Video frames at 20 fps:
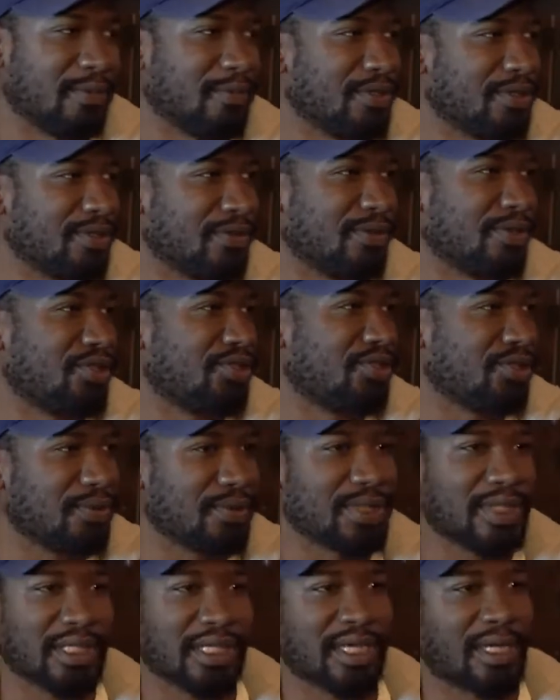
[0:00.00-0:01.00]
and we're doing
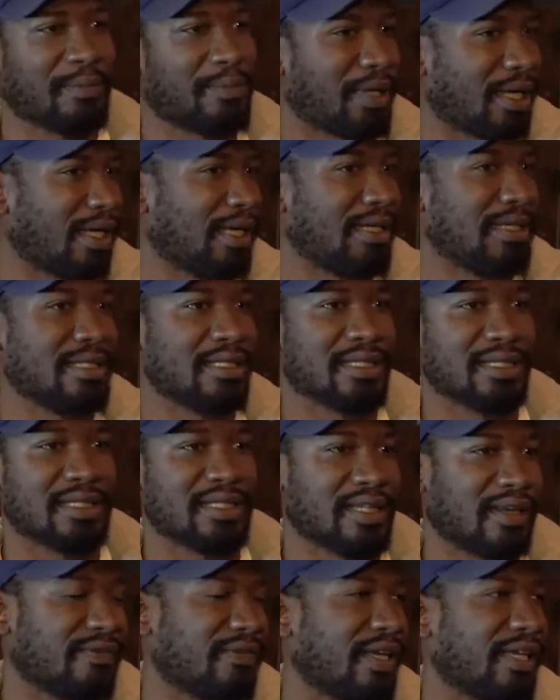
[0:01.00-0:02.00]
shoots and campaigns
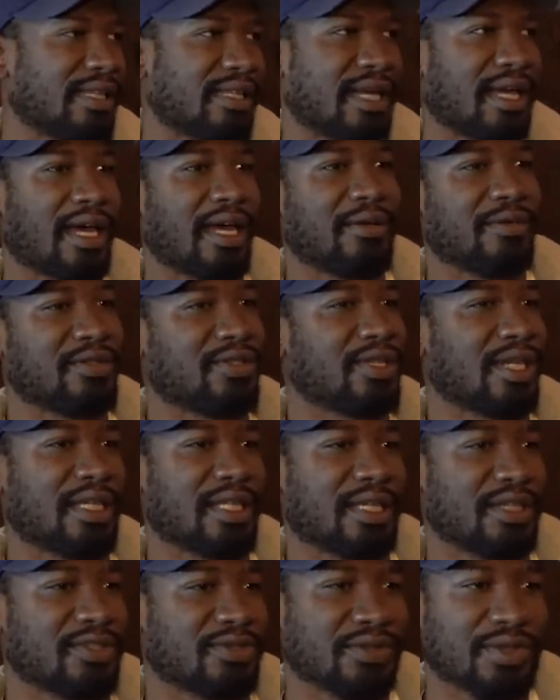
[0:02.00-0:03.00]
and stuff like that, which I
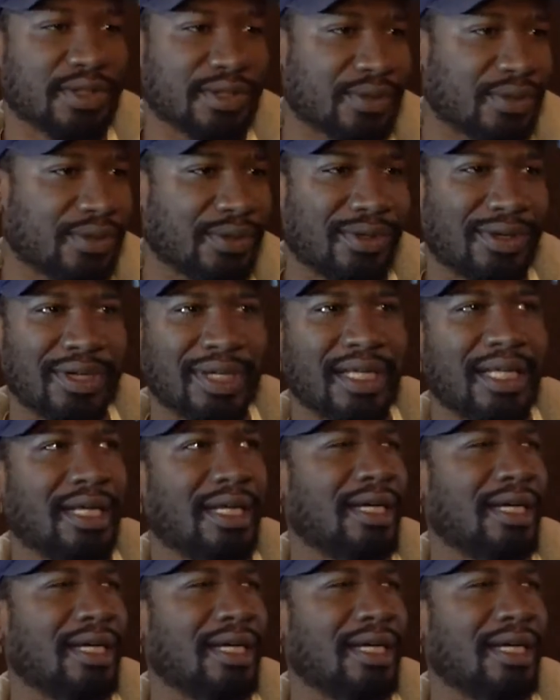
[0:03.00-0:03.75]
think is really cool.